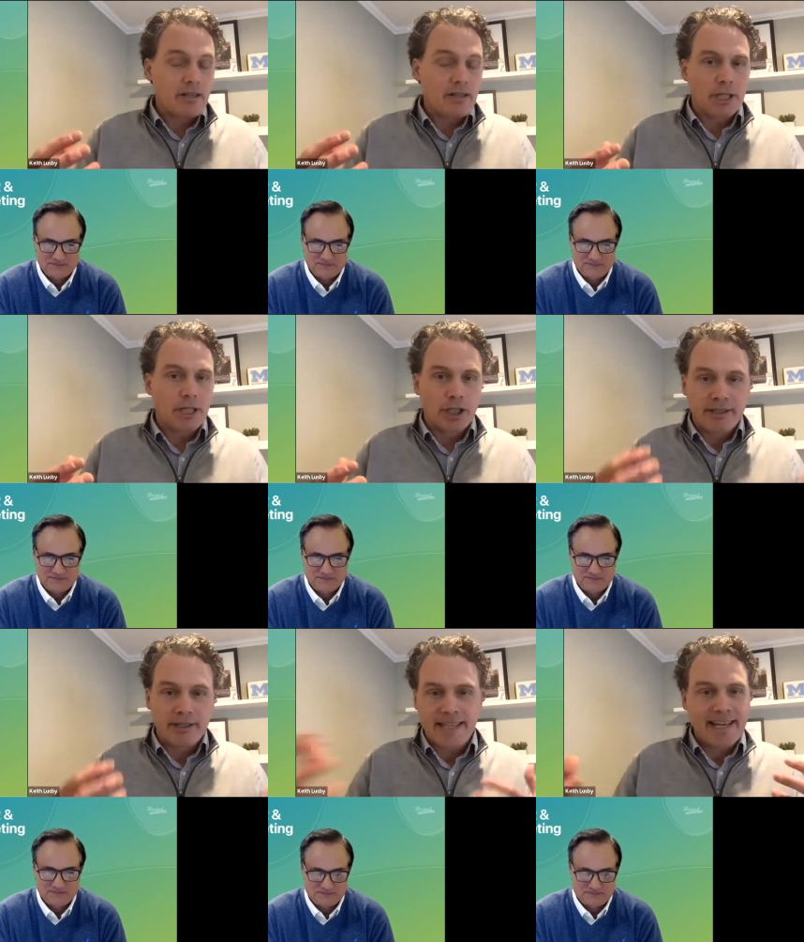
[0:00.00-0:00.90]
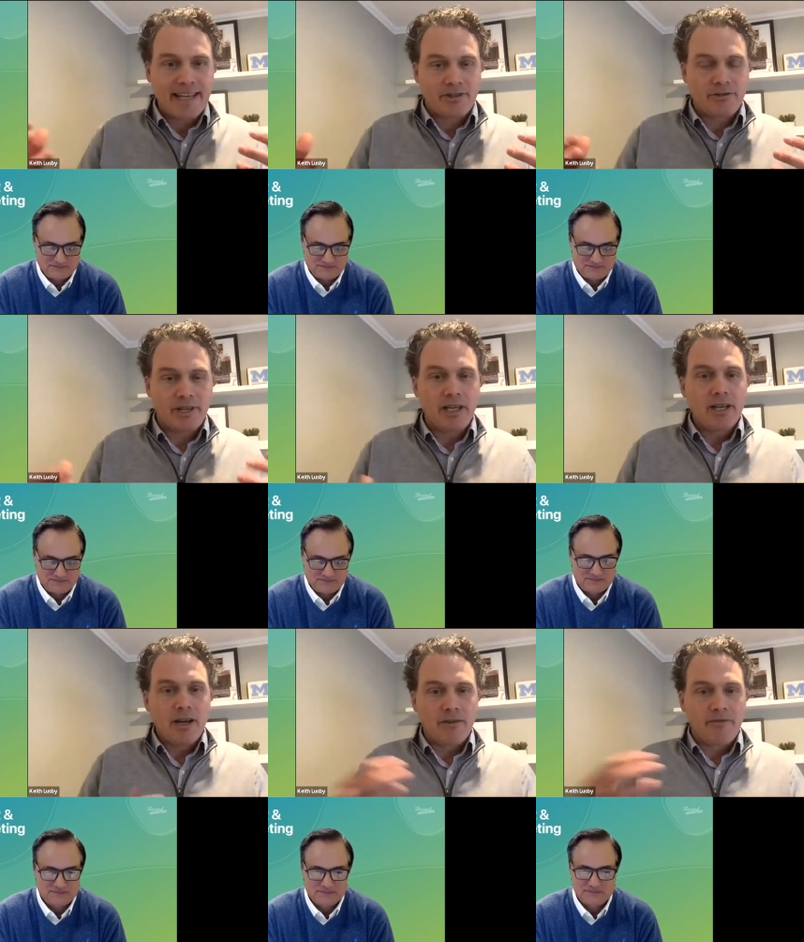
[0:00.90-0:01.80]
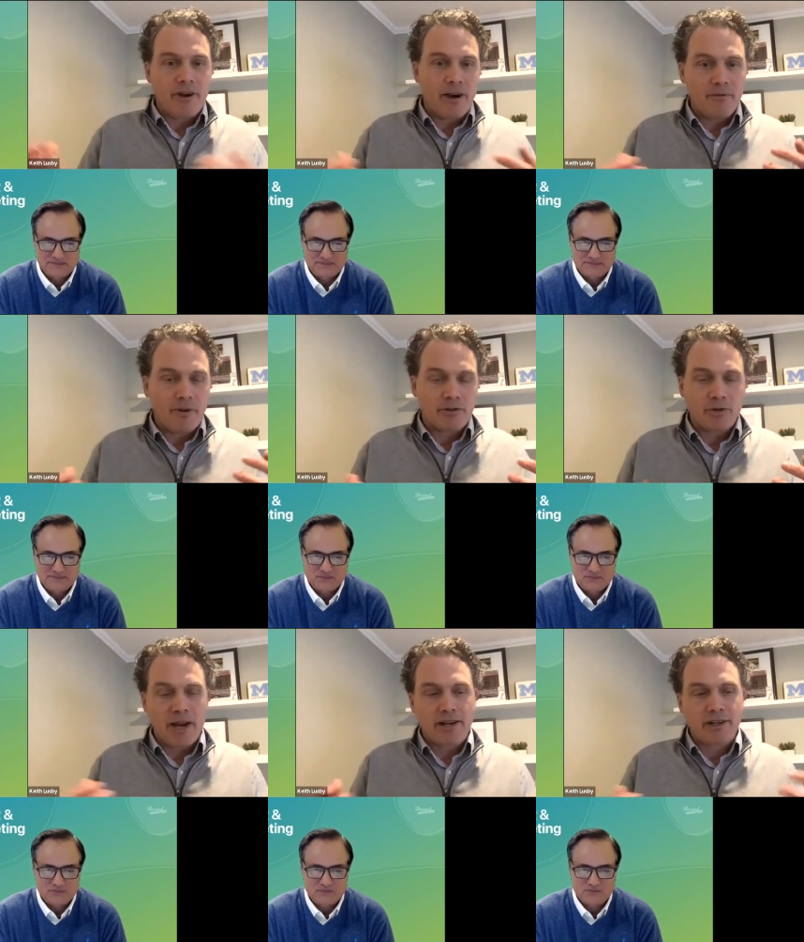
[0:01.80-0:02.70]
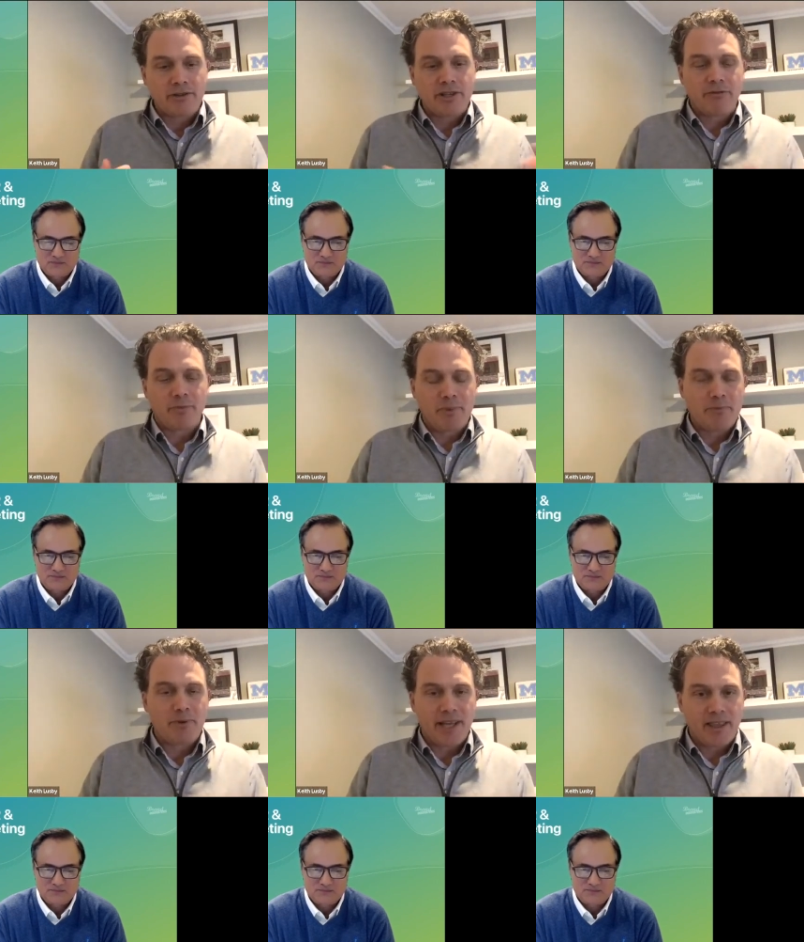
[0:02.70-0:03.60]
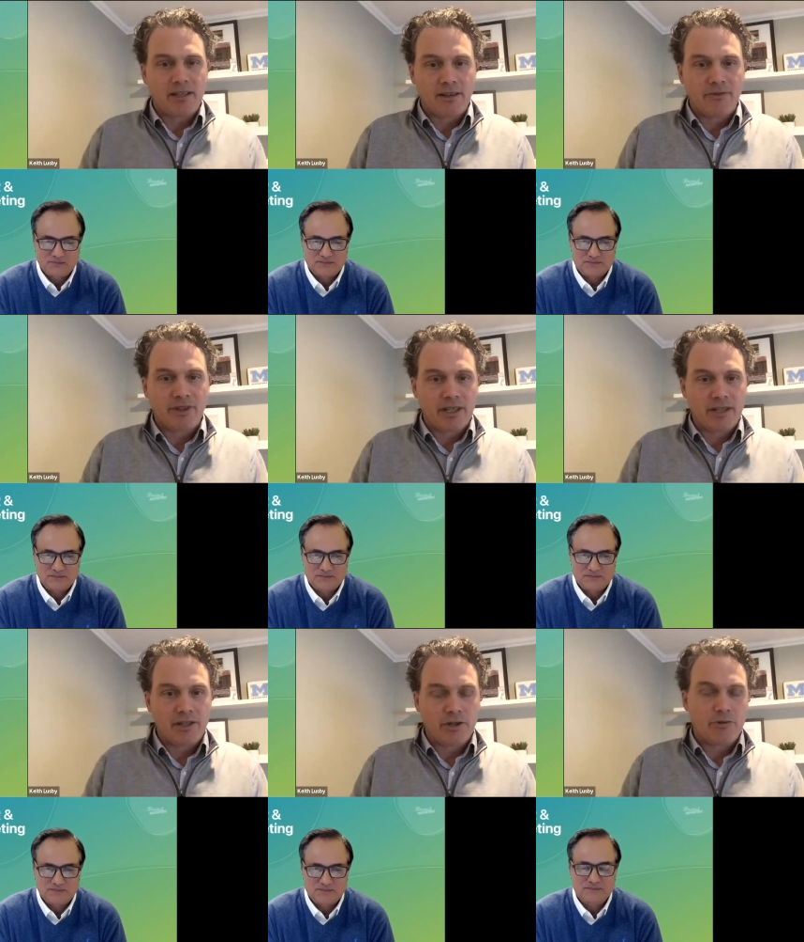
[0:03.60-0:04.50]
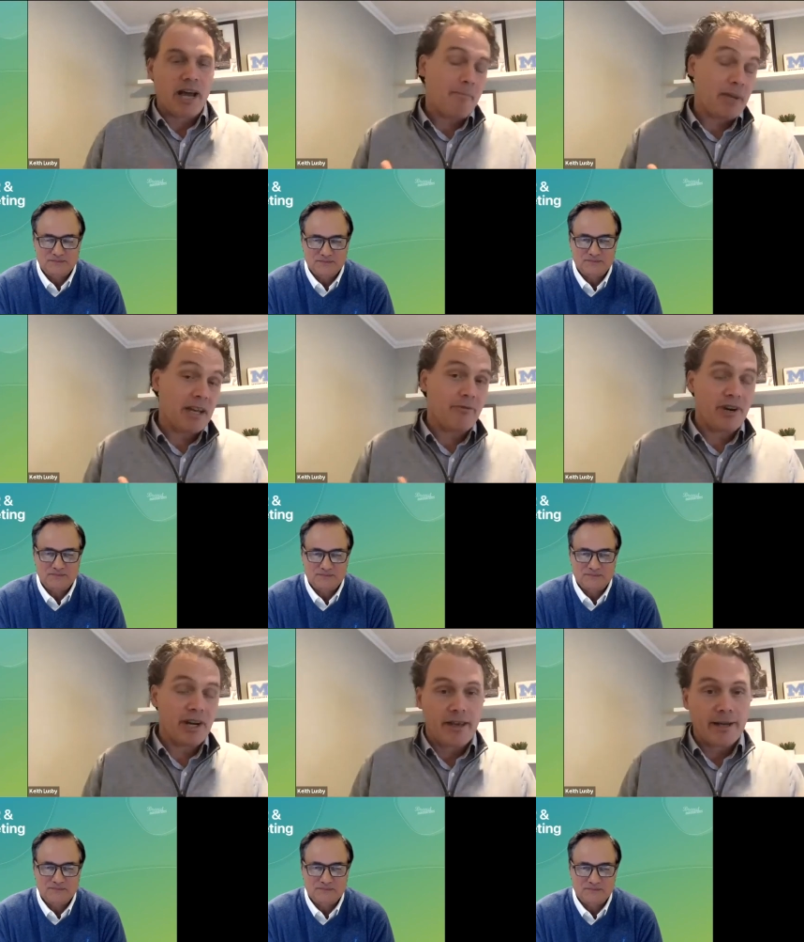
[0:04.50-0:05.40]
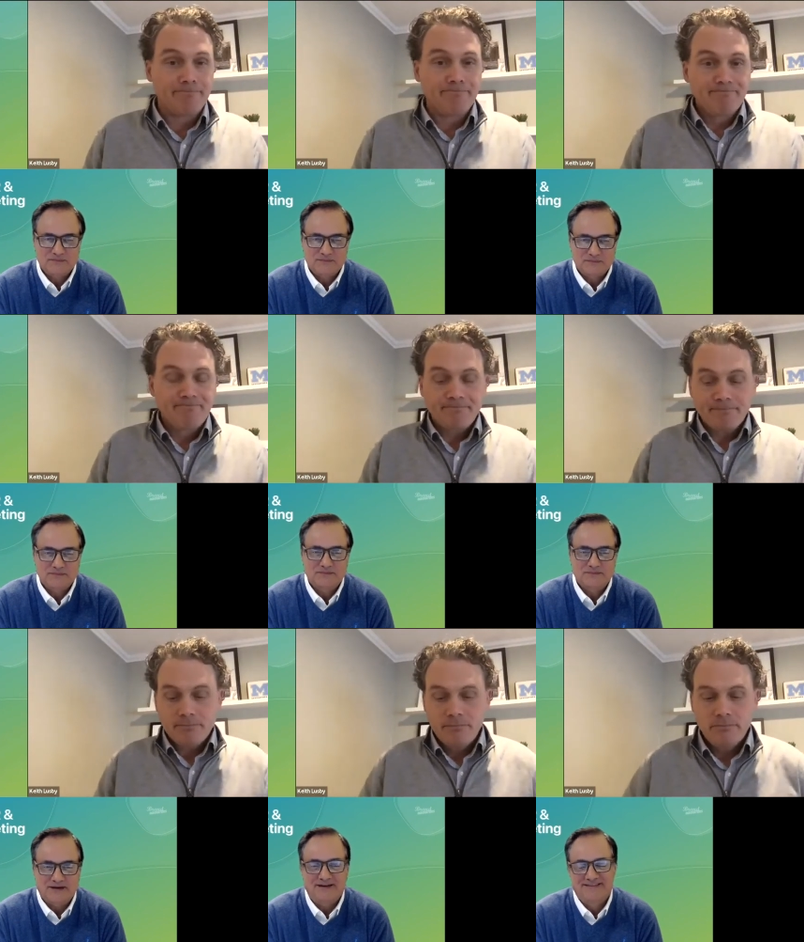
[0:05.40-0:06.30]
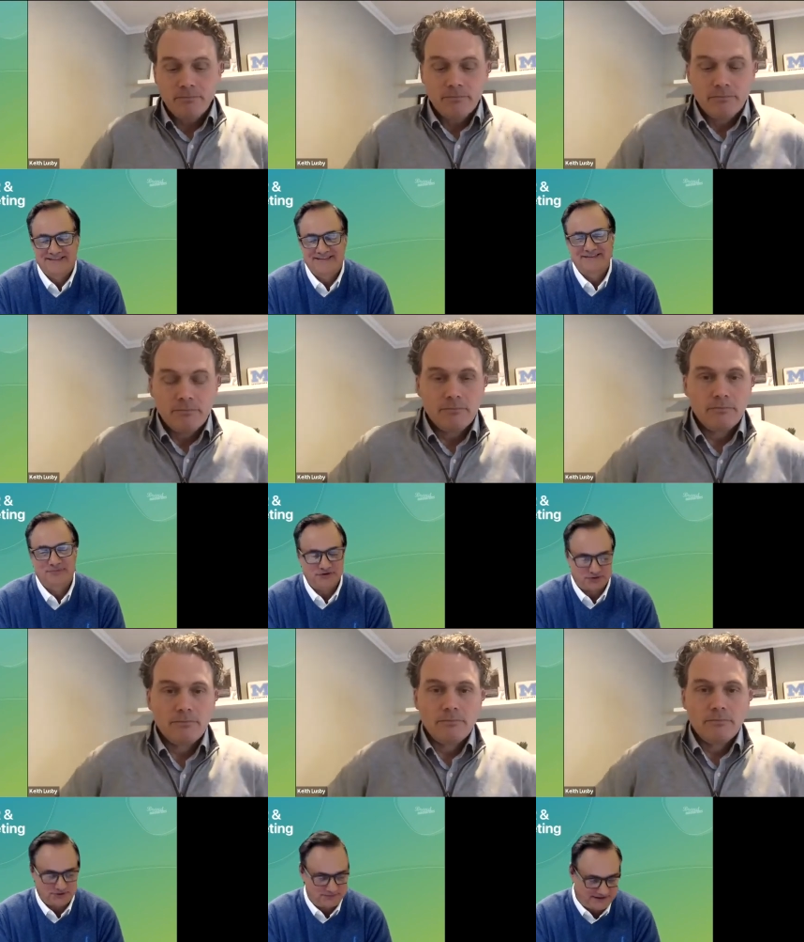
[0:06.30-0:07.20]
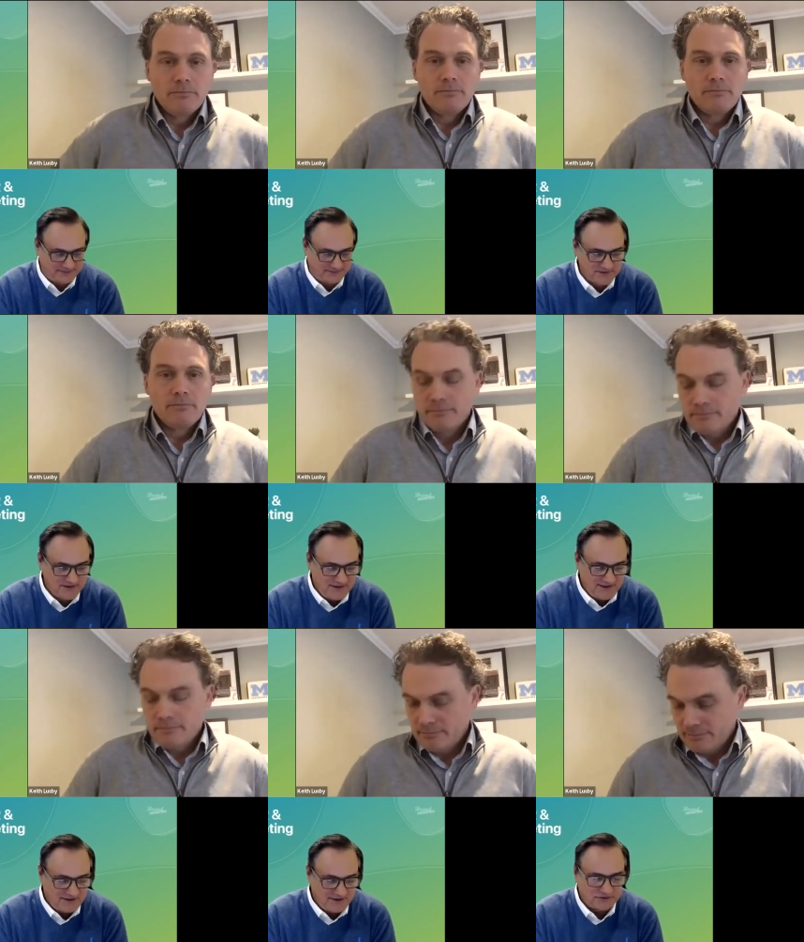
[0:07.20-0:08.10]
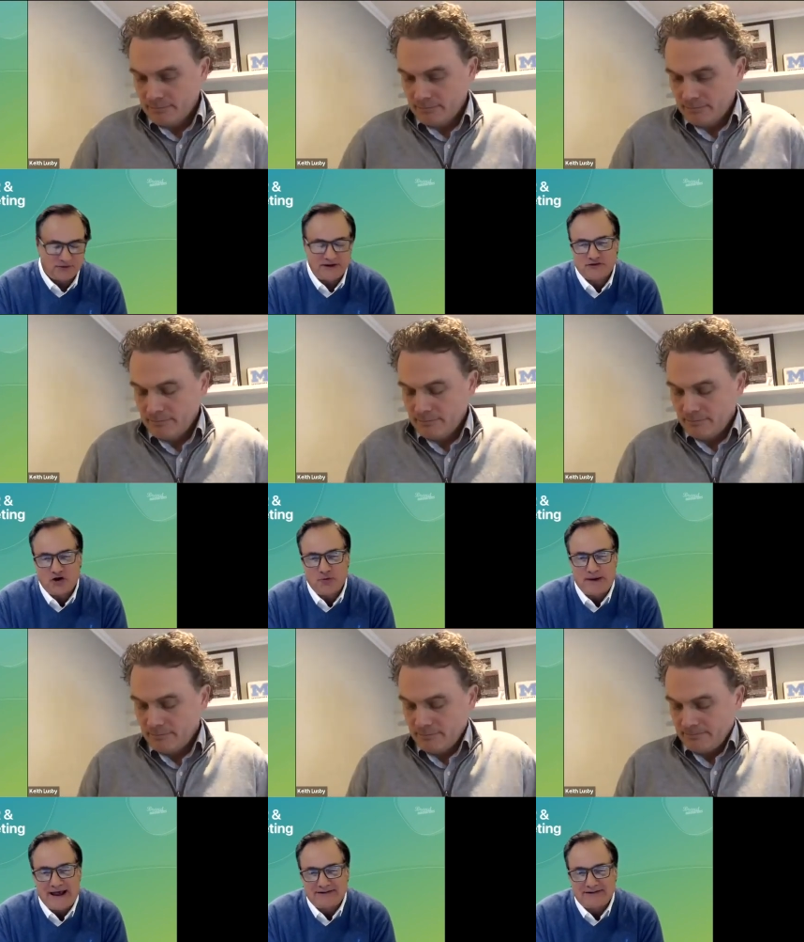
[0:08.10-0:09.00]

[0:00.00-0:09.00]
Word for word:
Speaker 1: to be learned in that history of, of surrounding yourself with people that think differently than you and not being afraid of that.
Speaker 2: Yeah, it's been terrific. So let's go back to